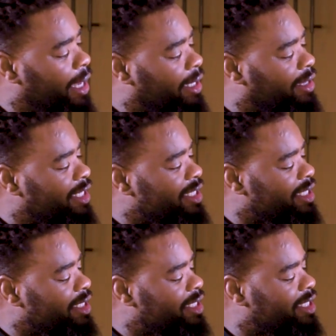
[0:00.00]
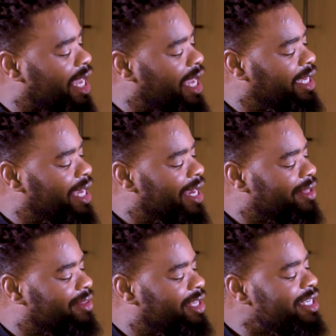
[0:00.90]
This is saying
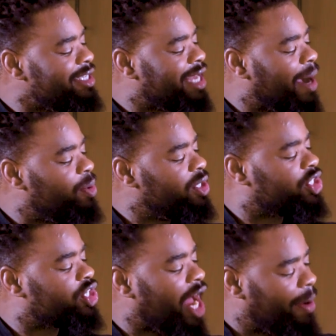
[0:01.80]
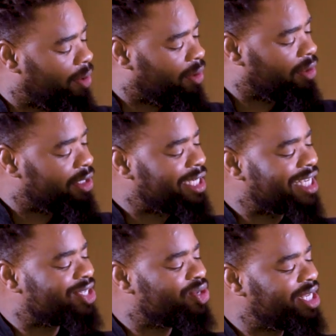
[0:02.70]
this double trouble
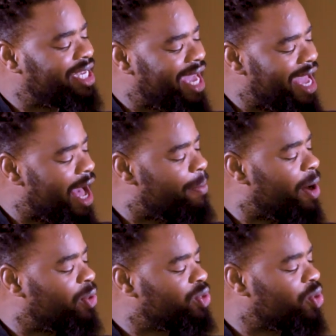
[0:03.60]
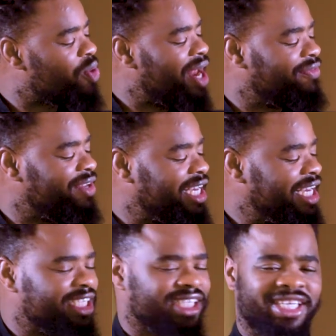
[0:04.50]
does not care about your
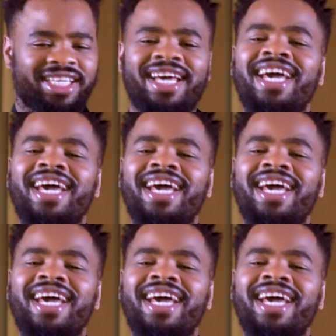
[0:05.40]
qualification.